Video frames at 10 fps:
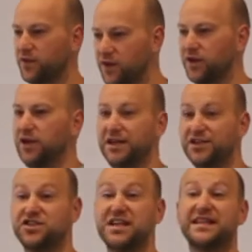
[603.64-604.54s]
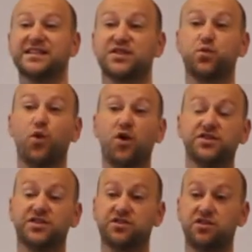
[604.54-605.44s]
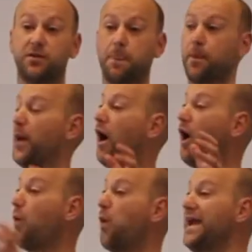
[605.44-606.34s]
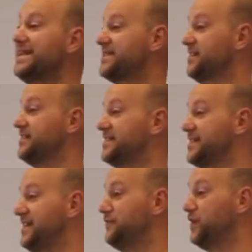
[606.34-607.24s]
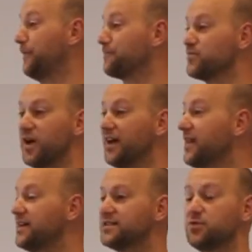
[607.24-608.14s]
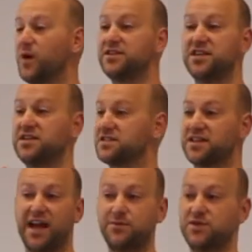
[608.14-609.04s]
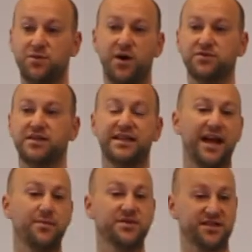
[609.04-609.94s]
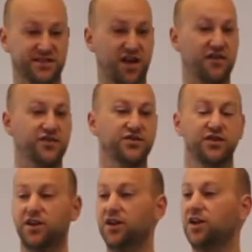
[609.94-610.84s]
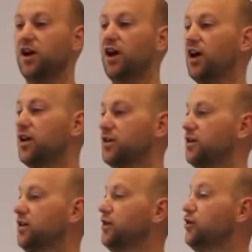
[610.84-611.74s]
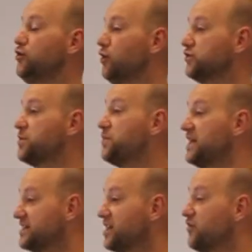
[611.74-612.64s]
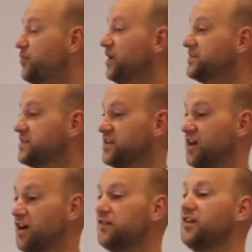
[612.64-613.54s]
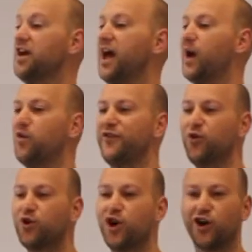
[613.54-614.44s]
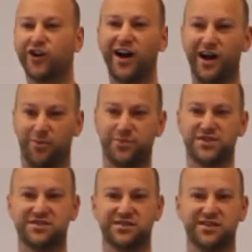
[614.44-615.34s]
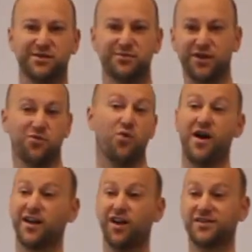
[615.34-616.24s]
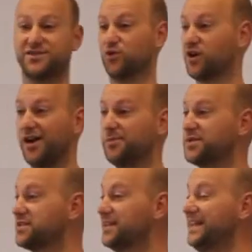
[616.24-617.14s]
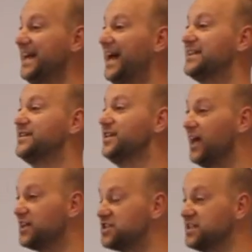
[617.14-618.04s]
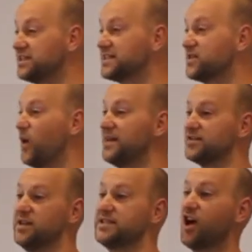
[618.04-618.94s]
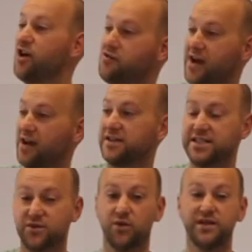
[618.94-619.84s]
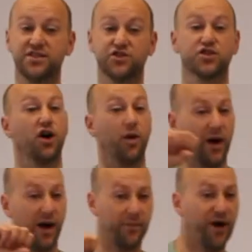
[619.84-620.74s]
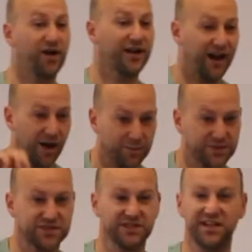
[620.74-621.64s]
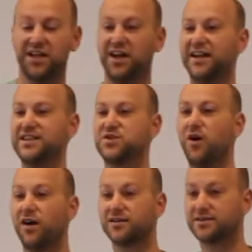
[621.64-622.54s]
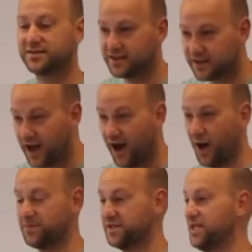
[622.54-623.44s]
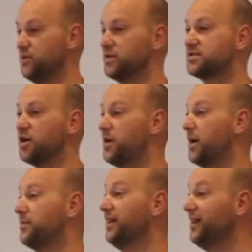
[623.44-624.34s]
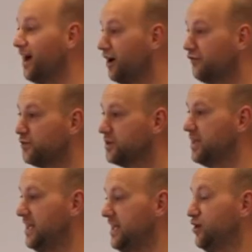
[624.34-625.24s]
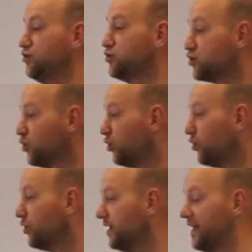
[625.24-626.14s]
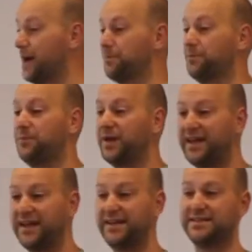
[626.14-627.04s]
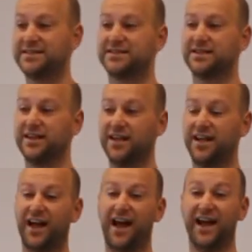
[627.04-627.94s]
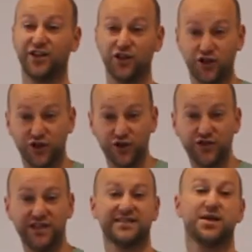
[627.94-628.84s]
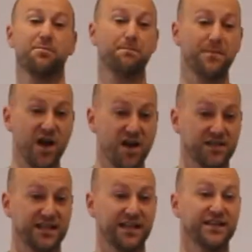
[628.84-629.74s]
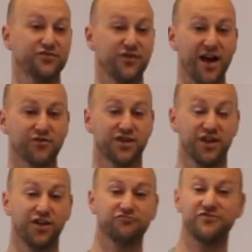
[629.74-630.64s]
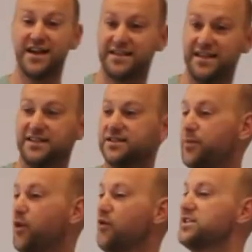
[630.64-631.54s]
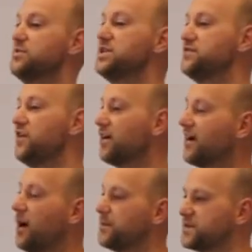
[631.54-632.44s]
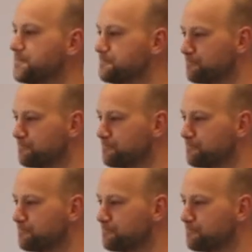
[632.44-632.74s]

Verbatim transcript: that Jesus was our waiter this evening, and that's the way Jesus came to the world, didn't he? He came as a servant, uh, not to be served, but to serve. And we've all got cups, wine glasses or cups. And, and Jesus is the waiter, and he's going around, he's wanting to top up our cups and into our cups, he would top up love, wouldn't he? And joy and peace and goodness and mercy. And he's round, ready to pour into each of our cups.